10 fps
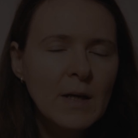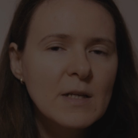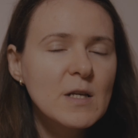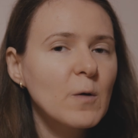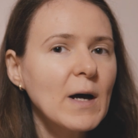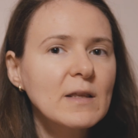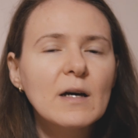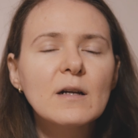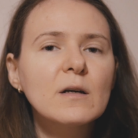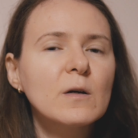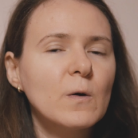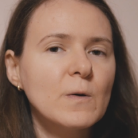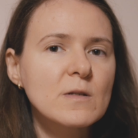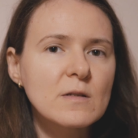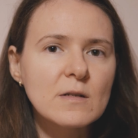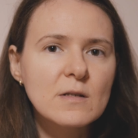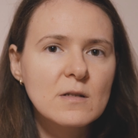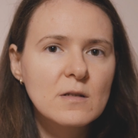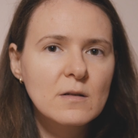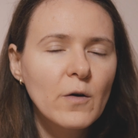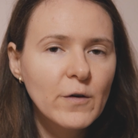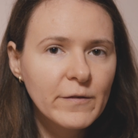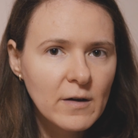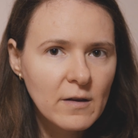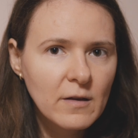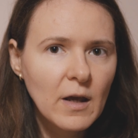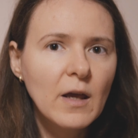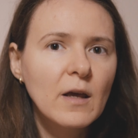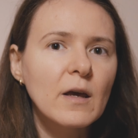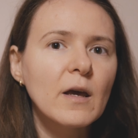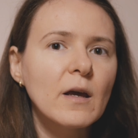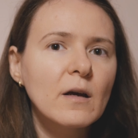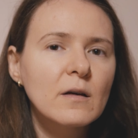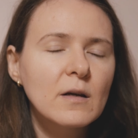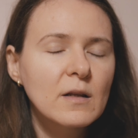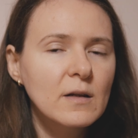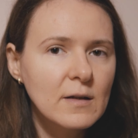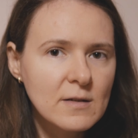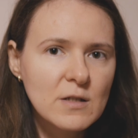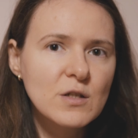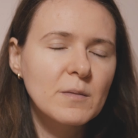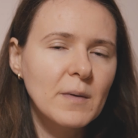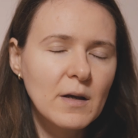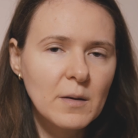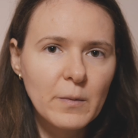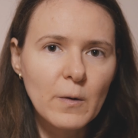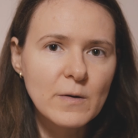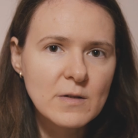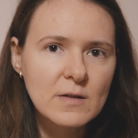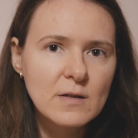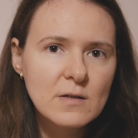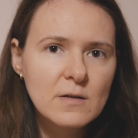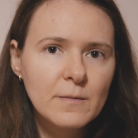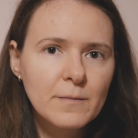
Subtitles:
So what are the causes of overthinking in a decision making process?